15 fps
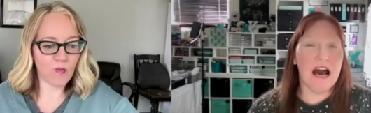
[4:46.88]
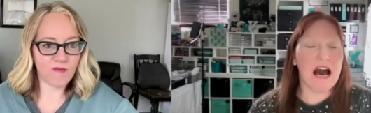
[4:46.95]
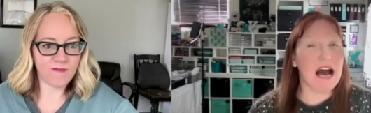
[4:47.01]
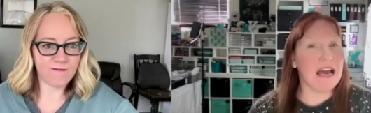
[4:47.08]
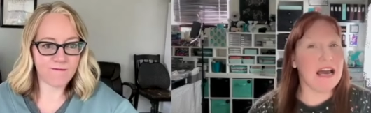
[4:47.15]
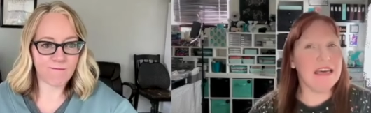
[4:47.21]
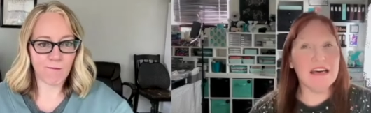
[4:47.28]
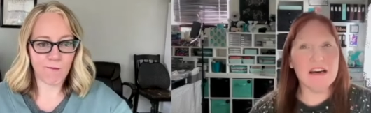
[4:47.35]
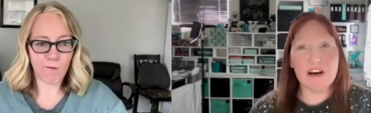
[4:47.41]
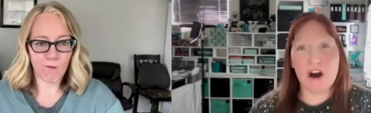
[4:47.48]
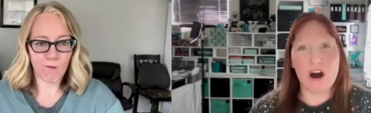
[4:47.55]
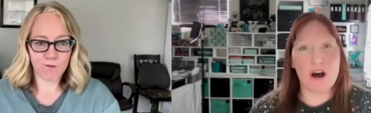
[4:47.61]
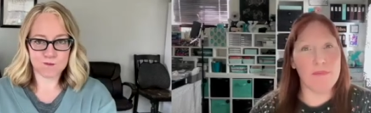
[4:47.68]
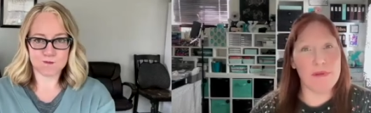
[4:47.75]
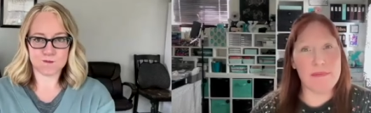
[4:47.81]
Speaker 1: I get
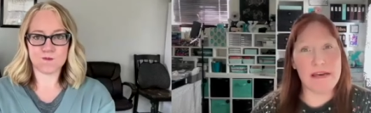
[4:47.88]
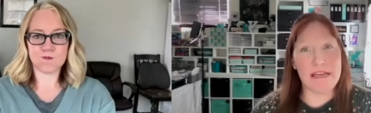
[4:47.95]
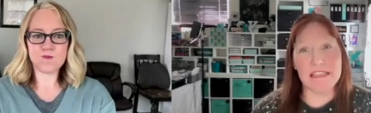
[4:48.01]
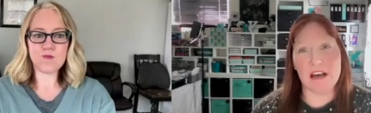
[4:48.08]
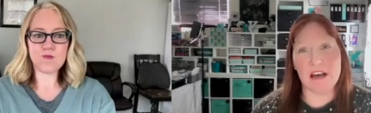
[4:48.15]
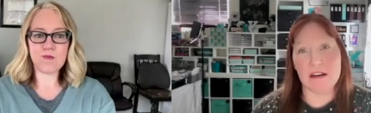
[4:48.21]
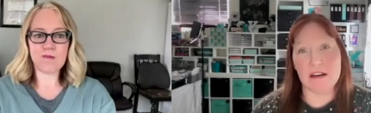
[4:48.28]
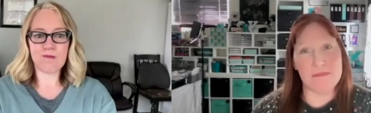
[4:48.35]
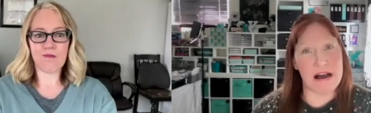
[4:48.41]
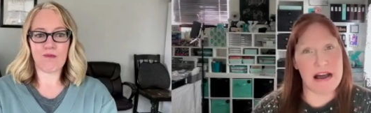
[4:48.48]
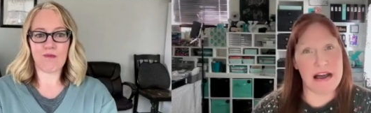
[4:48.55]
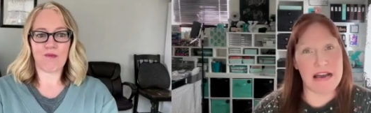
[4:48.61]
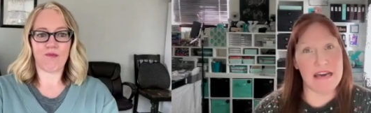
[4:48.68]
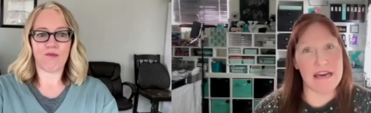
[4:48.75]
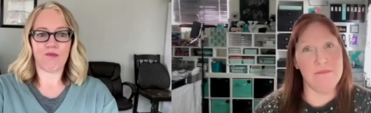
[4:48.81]
compliments on
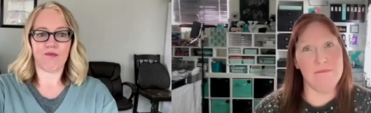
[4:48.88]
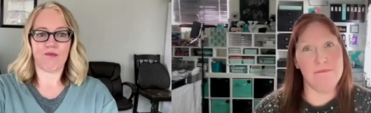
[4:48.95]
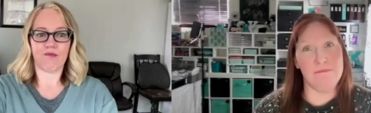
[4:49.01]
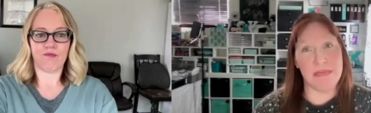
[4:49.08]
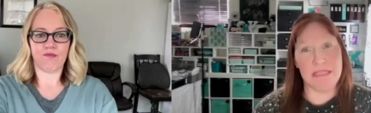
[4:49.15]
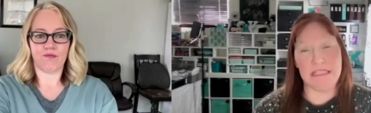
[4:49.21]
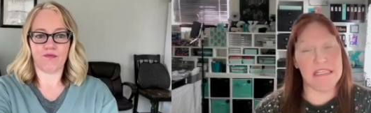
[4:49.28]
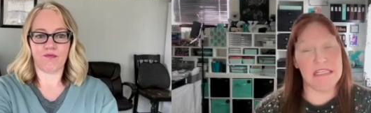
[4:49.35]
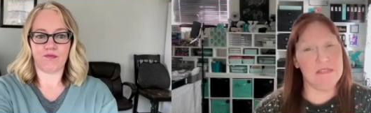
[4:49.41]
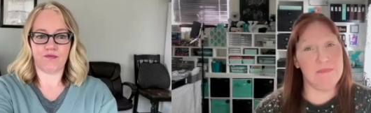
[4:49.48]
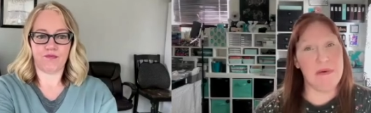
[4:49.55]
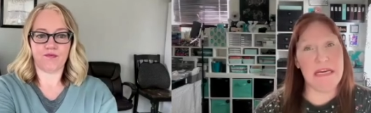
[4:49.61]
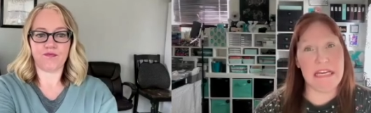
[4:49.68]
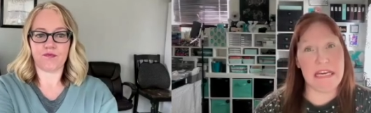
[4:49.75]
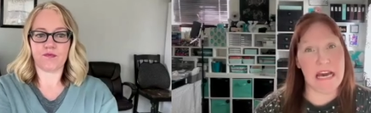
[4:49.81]
my business
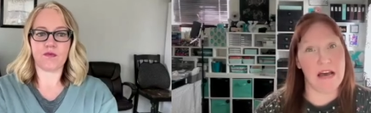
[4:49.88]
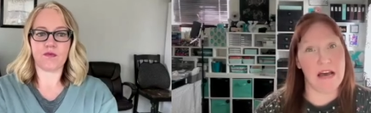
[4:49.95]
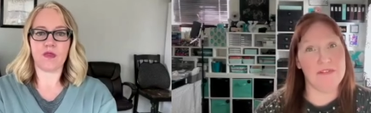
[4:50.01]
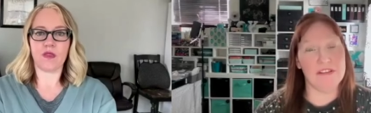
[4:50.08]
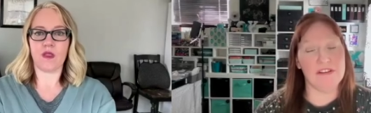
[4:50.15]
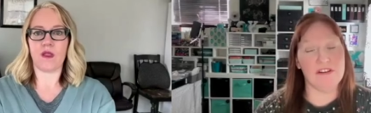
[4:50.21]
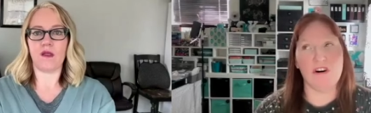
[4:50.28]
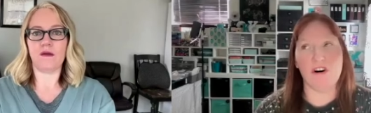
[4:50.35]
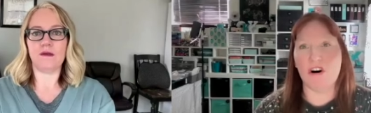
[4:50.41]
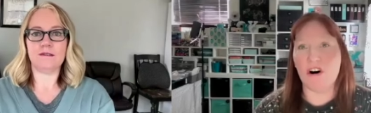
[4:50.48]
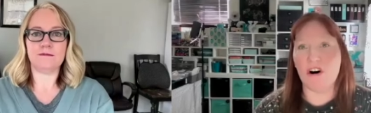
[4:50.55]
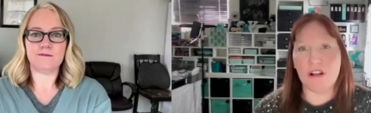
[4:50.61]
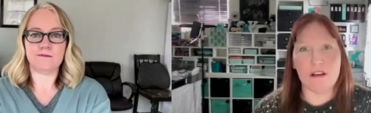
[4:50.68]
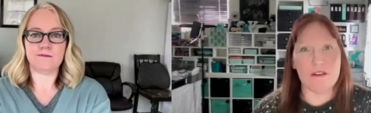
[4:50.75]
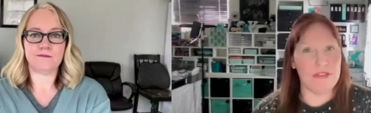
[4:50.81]
PDFs
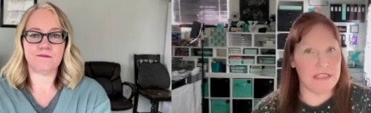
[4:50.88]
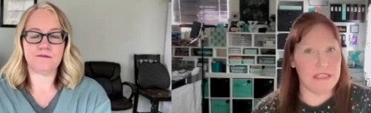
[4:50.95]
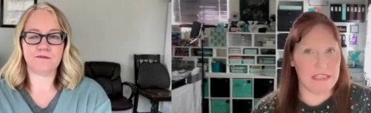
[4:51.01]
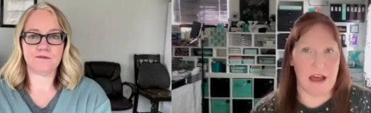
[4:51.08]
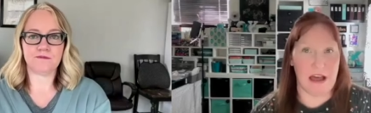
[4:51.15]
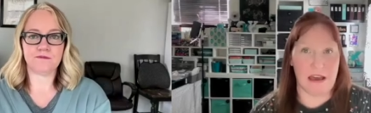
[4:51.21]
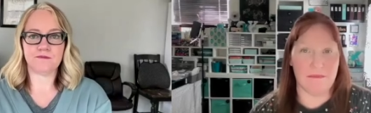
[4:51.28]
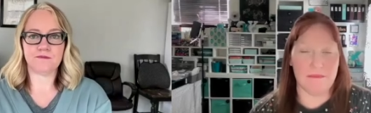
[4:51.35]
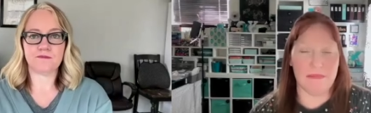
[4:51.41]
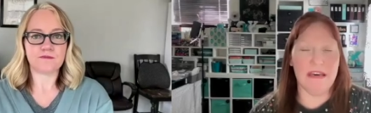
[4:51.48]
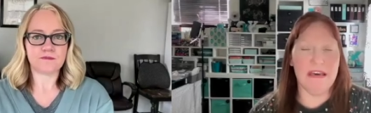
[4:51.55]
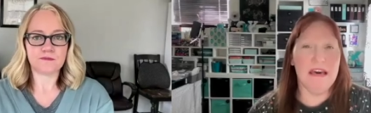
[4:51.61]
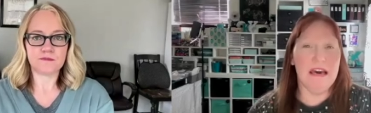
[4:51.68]
all of the time.